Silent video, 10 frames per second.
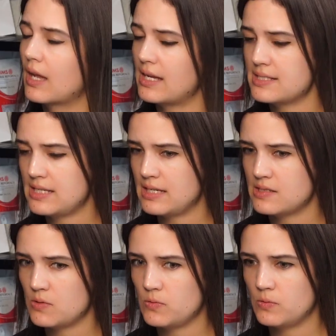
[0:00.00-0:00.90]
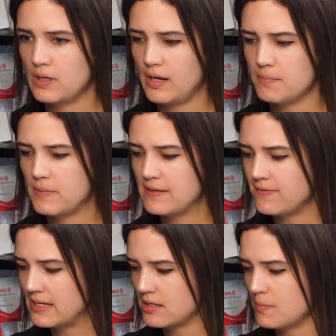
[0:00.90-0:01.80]
I see. So in
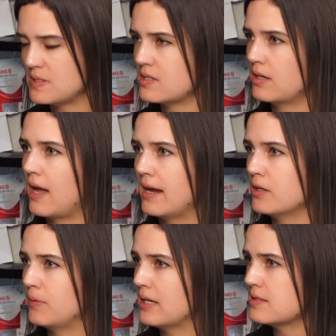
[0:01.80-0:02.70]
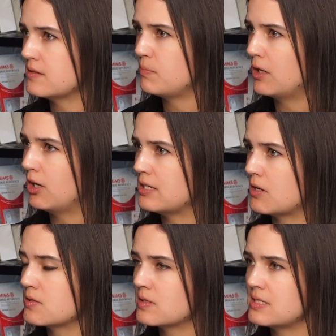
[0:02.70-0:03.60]
Vietnam, is there higher rates of
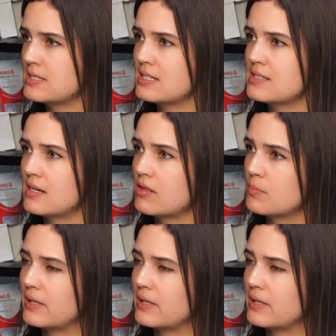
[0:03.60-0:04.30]
periodontal disease than other